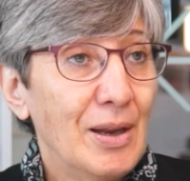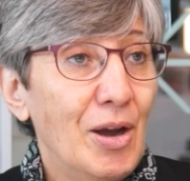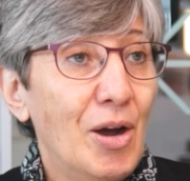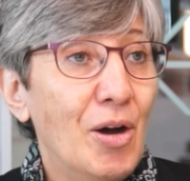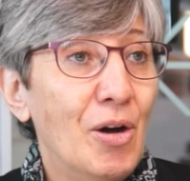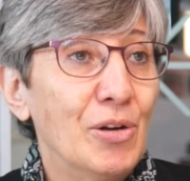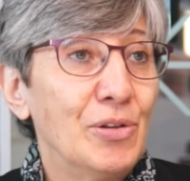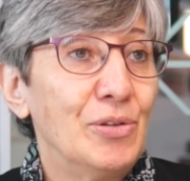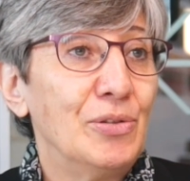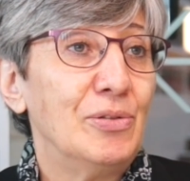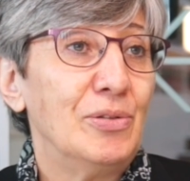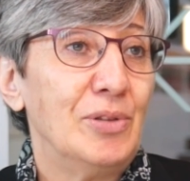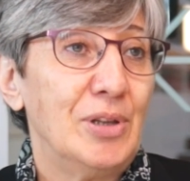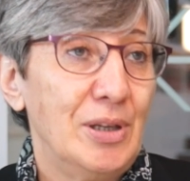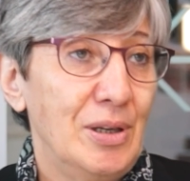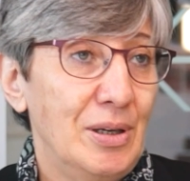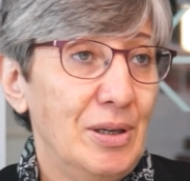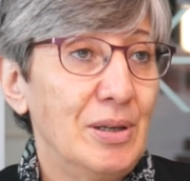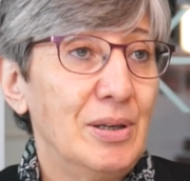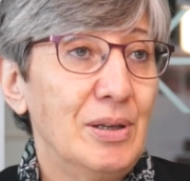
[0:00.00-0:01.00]
on
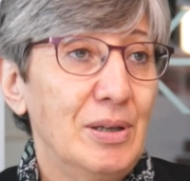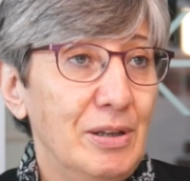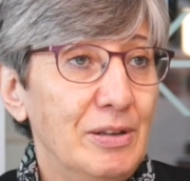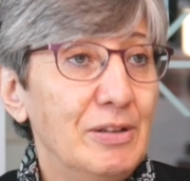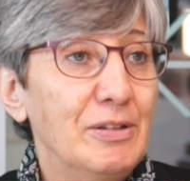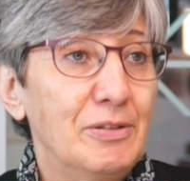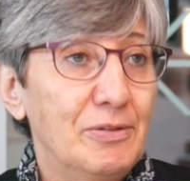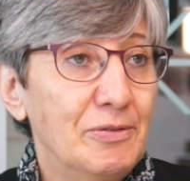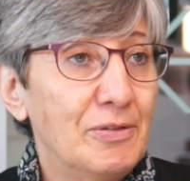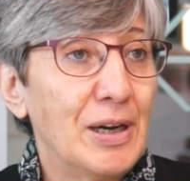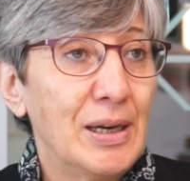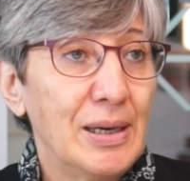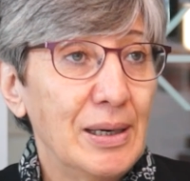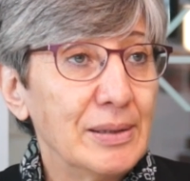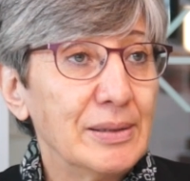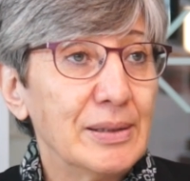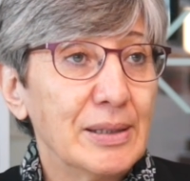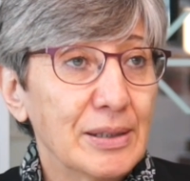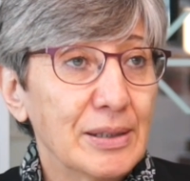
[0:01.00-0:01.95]
the violent